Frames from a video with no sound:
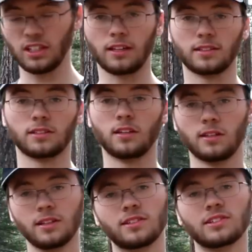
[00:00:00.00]
this.
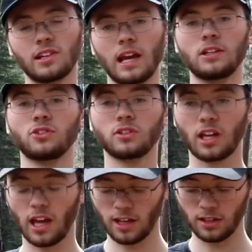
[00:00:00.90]
This is an
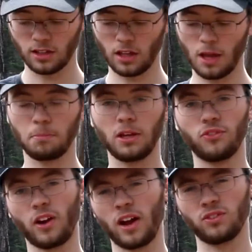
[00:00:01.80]
H&K
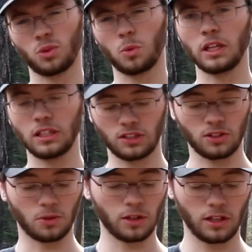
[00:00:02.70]

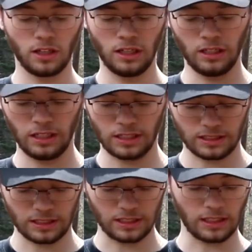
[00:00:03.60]
MP5-22,
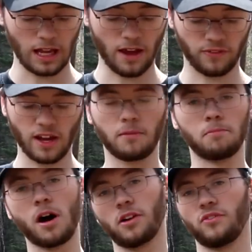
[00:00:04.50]
and I've kind of
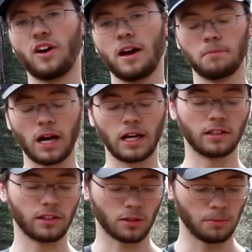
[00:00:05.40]
modified mine a
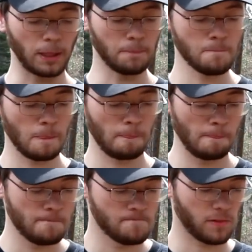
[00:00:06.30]
little bit.
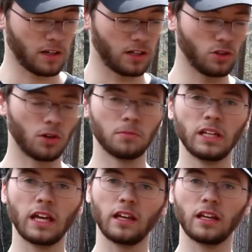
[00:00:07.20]

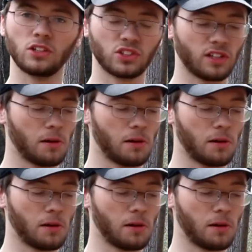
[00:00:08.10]
Normally, it just